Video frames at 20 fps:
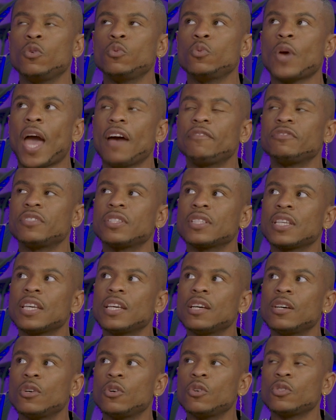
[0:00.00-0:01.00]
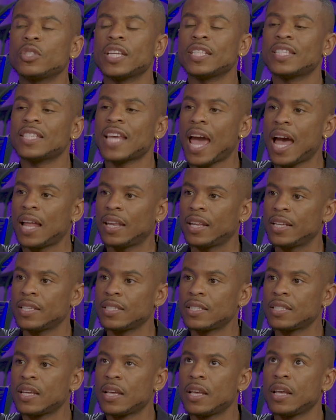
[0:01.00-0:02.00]
have skills and
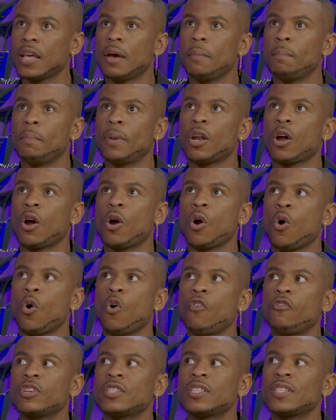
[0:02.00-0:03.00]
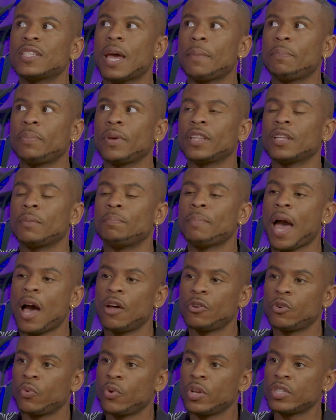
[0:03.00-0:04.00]
talents, but are overstepping the
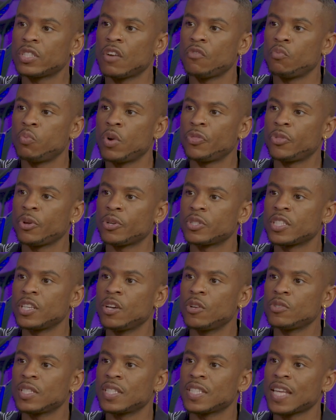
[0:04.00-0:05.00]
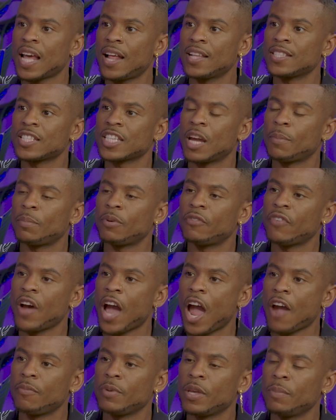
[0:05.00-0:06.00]
boundaries of what their skills and talents can
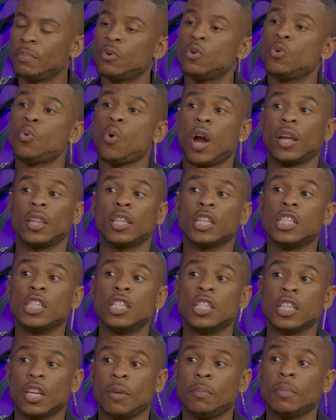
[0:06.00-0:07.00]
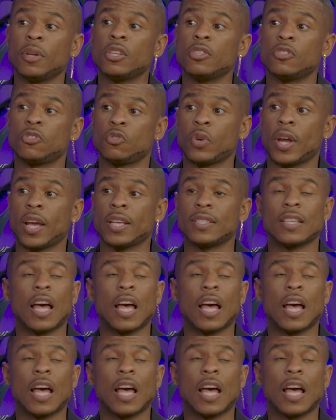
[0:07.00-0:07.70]
provide for people who are in legitimate distress.